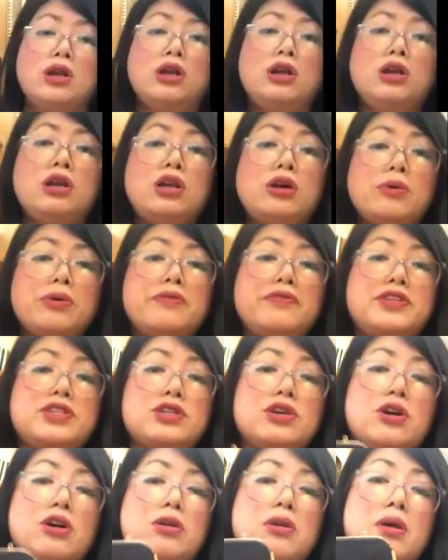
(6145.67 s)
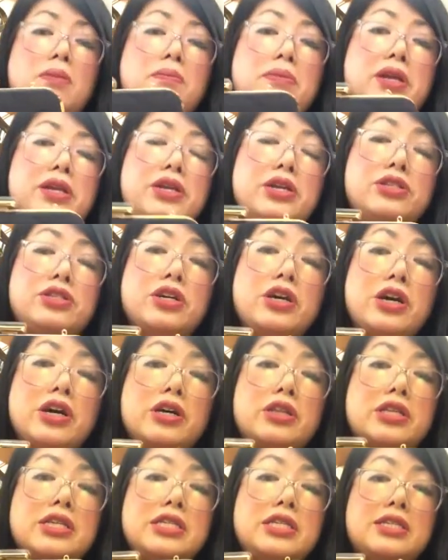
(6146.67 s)
Louis Vuitton
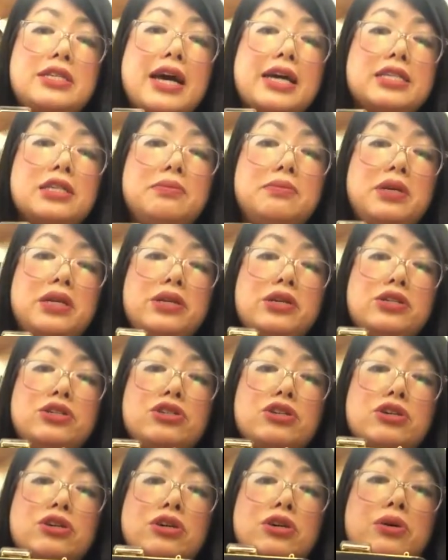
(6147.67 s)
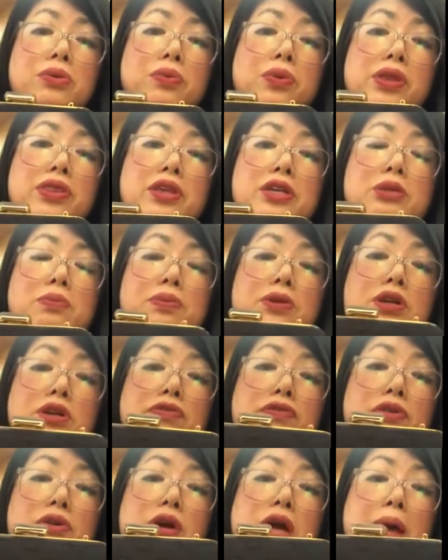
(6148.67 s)
miniature, this satin miniature with this
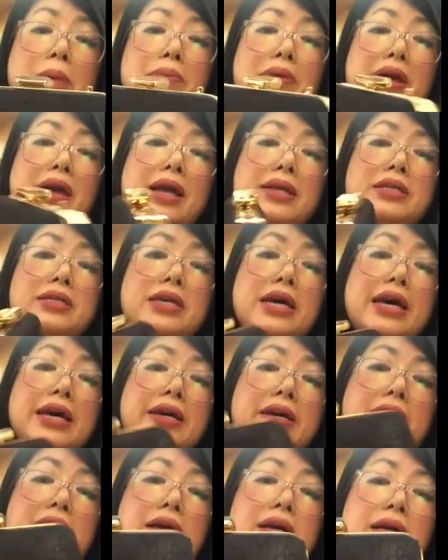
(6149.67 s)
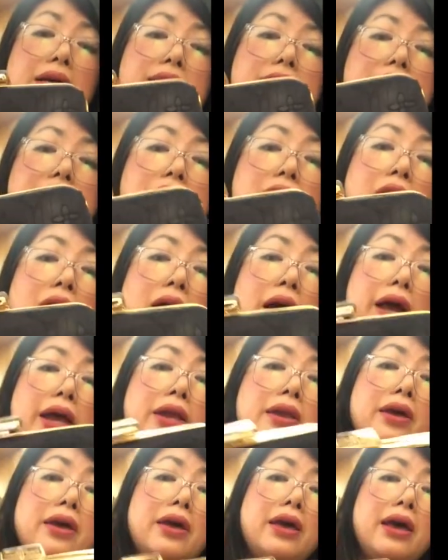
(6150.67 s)
beautiful Empreinte
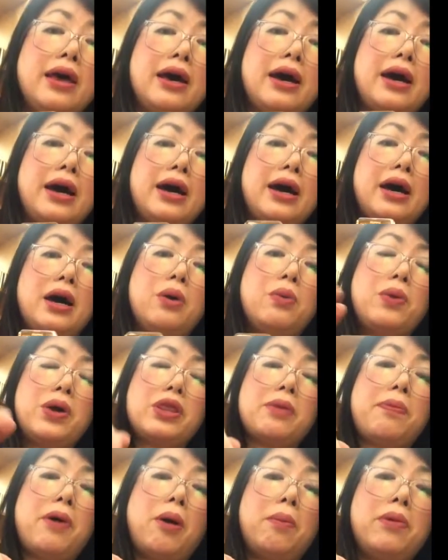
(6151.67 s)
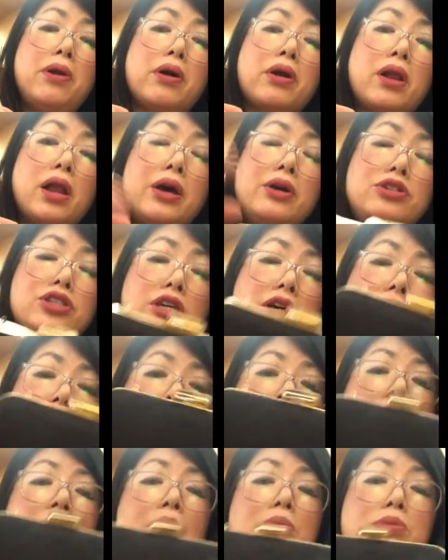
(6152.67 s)
design uh, with a pop lock closure.
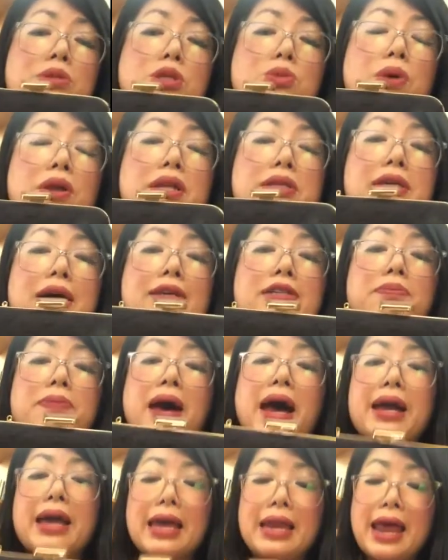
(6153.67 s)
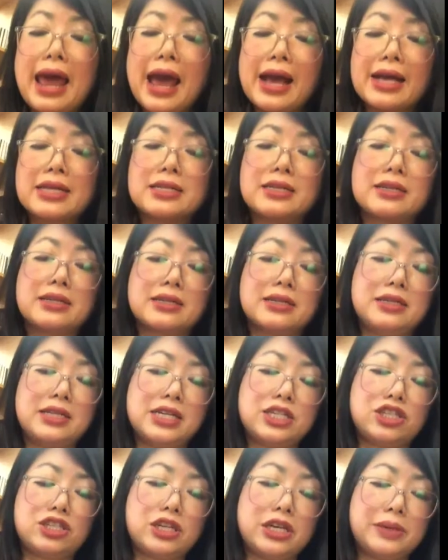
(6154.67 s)
Comes with a dust bag in excellent
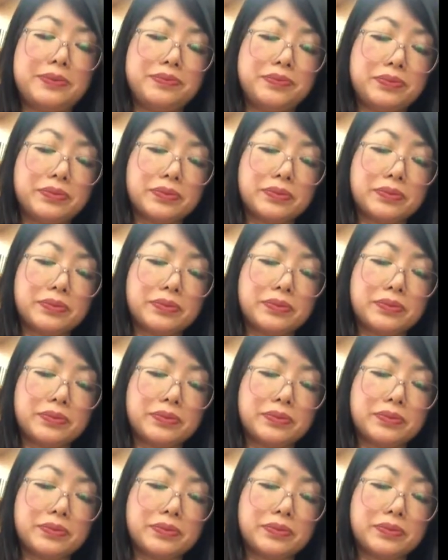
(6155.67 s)
condition.